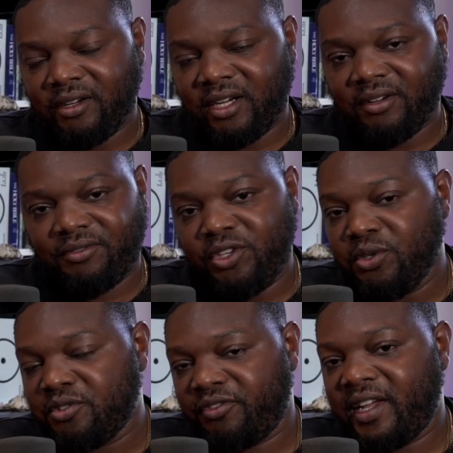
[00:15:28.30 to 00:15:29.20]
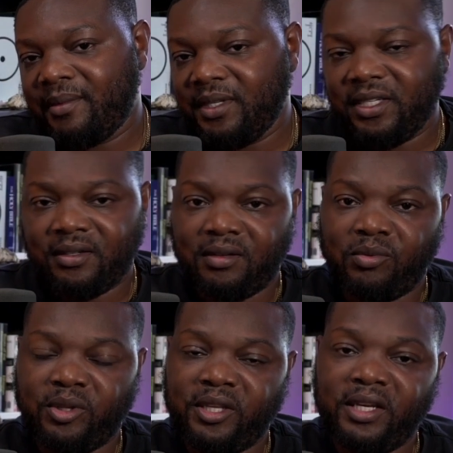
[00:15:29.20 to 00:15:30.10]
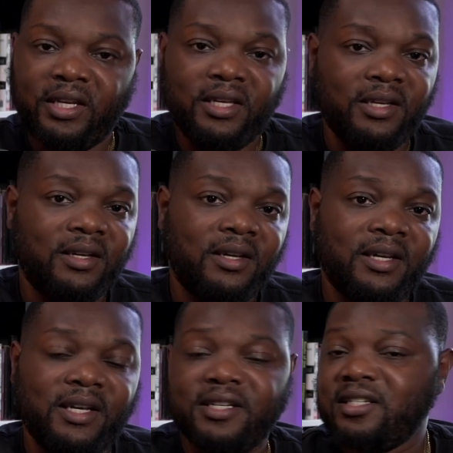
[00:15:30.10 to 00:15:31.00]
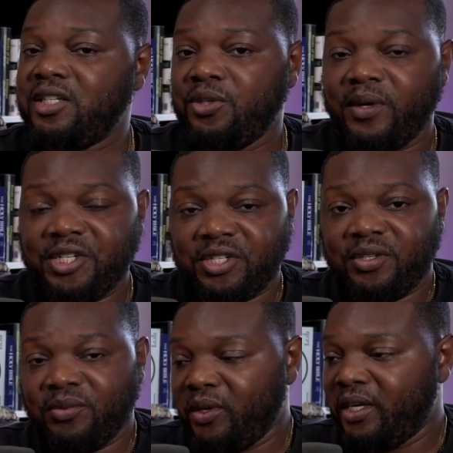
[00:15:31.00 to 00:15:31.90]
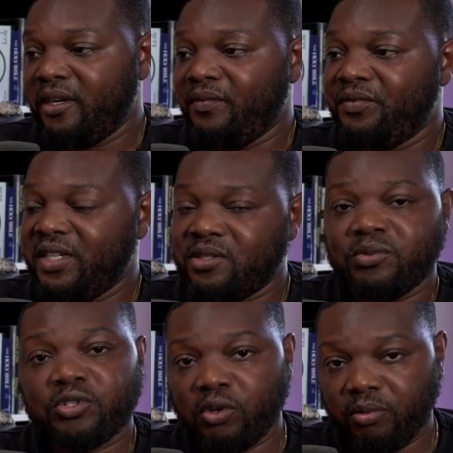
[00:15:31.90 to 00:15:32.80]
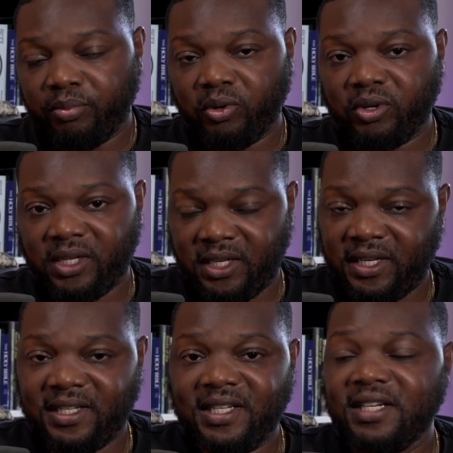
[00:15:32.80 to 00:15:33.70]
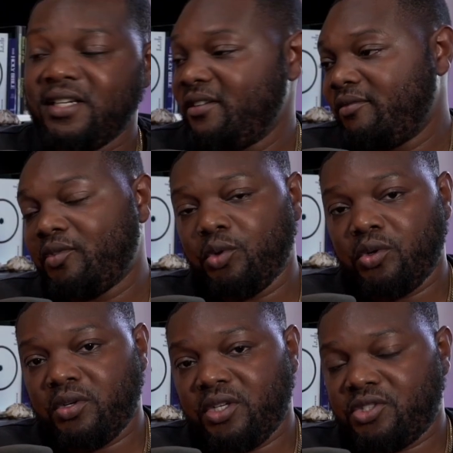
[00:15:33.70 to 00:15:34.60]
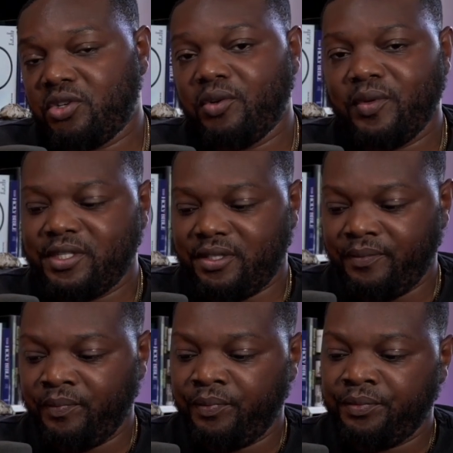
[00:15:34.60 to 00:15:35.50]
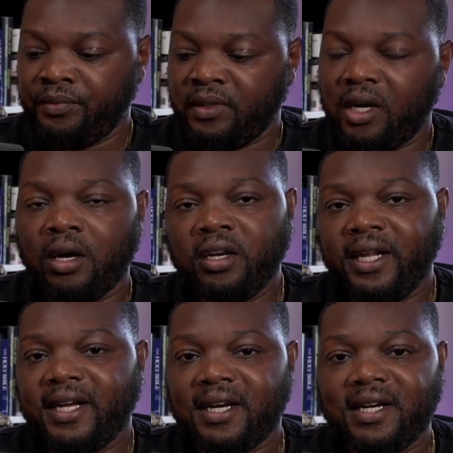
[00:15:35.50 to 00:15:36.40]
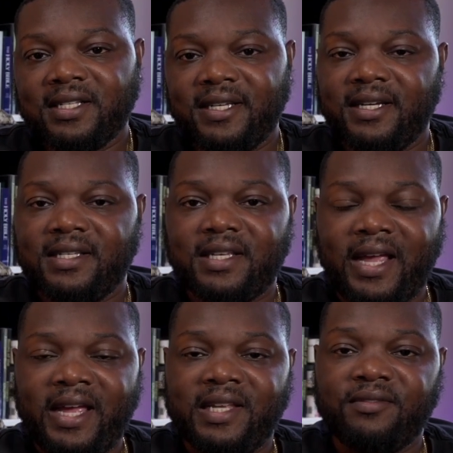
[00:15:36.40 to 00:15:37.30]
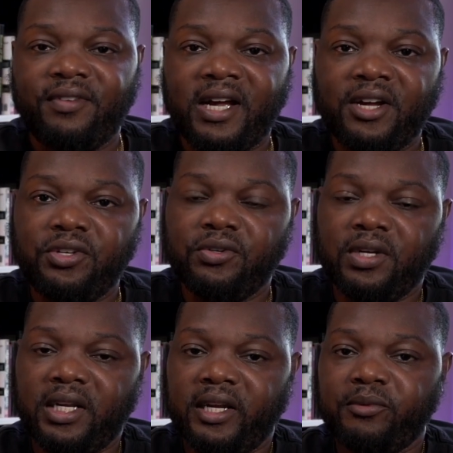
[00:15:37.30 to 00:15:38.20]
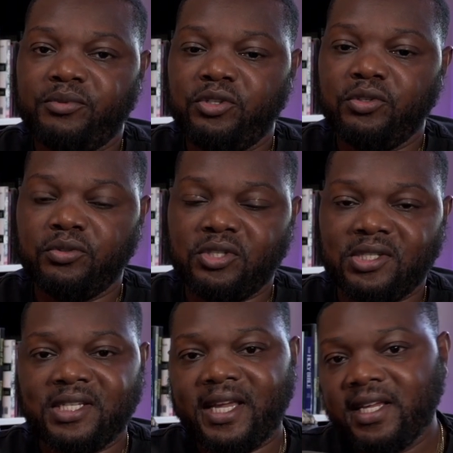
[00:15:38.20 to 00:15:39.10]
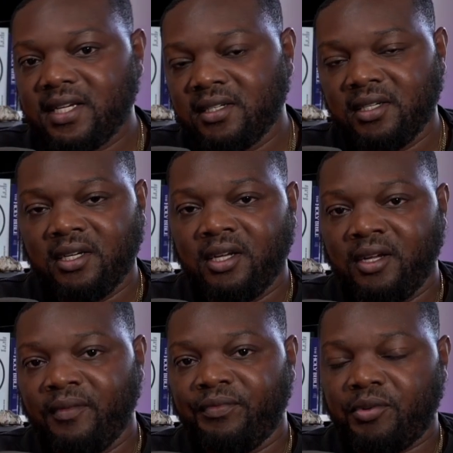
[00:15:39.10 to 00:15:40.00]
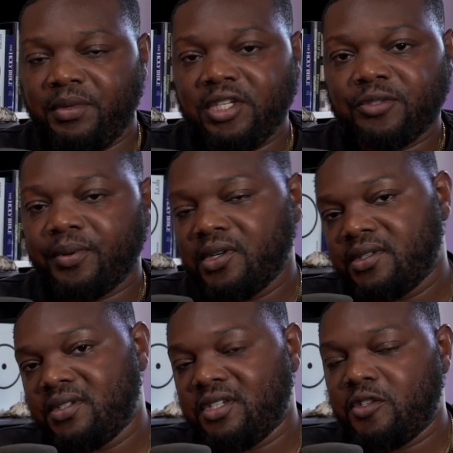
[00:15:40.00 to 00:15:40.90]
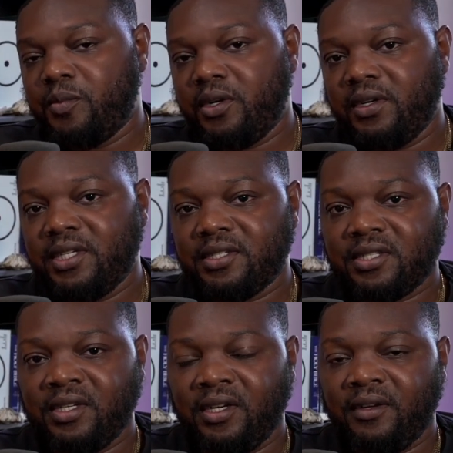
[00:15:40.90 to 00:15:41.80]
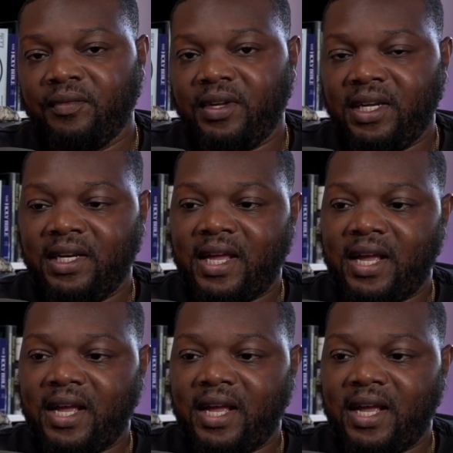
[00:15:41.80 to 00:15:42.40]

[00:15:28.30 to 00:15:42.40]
huge family? Were they in a situation where this was so important and they needed it for a certain reason? All of that context adds value, and it helps you to take from each person's experience and